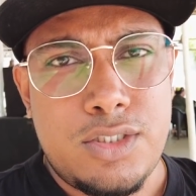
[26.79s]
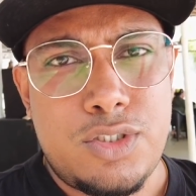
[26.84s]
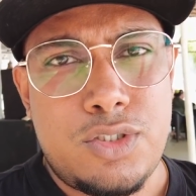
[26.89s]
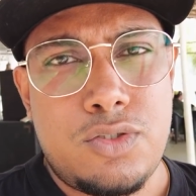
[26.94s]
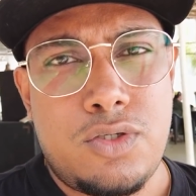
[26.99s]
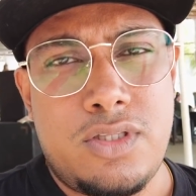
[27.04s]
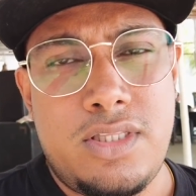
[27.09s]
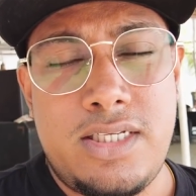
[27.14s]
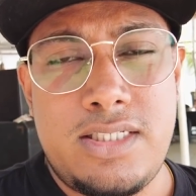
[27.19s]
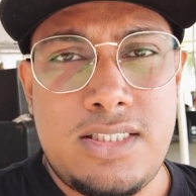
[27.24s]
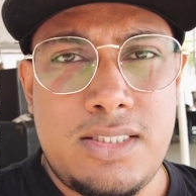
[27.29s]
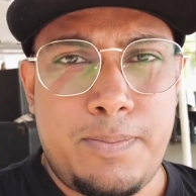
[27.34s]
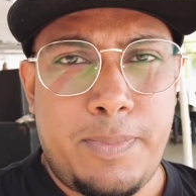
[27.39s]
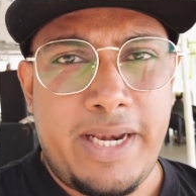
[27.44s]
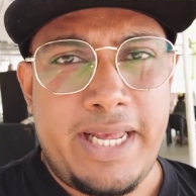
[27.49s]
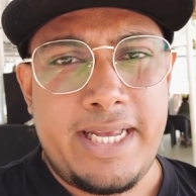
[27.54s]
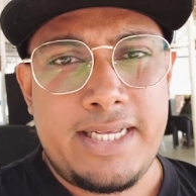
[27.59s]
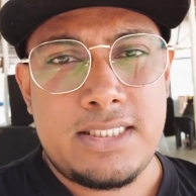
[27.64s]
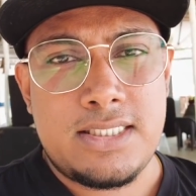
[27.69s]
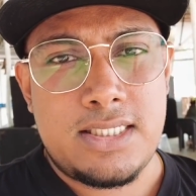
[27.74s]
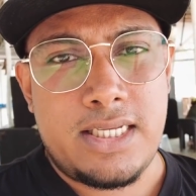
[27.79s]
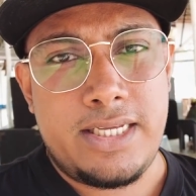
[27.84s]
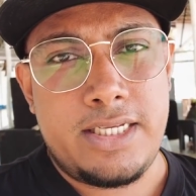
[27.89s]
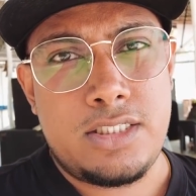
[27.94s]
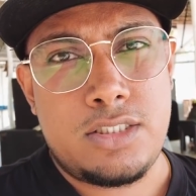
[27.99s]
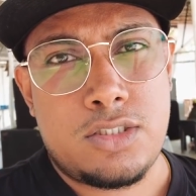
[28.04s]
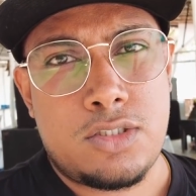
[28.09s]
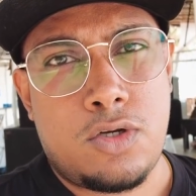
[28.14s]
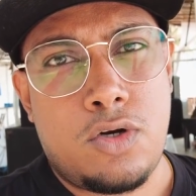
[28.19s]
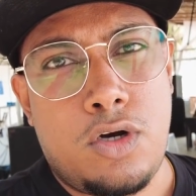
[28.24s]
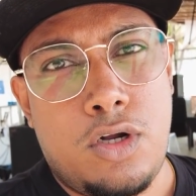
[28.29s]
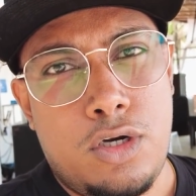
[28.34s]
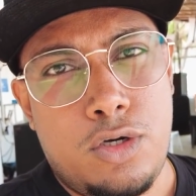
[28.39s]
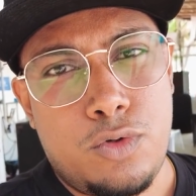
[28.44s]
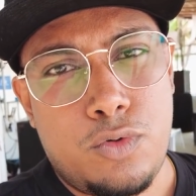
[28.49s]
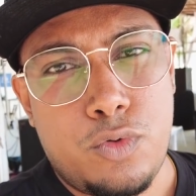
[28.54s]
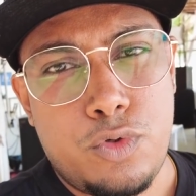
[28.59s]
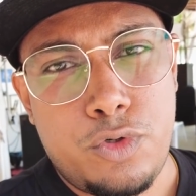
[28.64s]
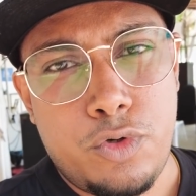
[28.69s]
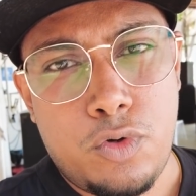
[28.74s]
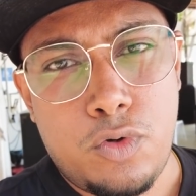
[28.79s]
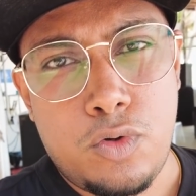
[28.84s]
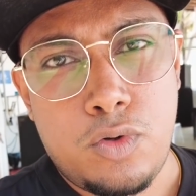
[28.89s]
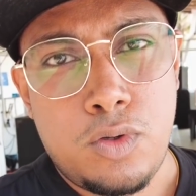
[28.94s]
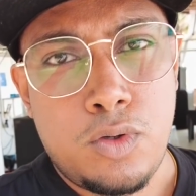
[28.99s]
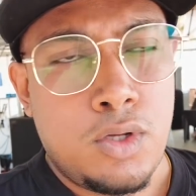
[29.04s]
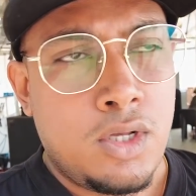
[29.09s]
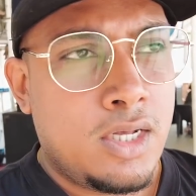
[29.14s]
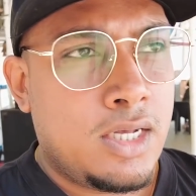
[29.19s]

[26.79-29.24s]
So this place is called Uddo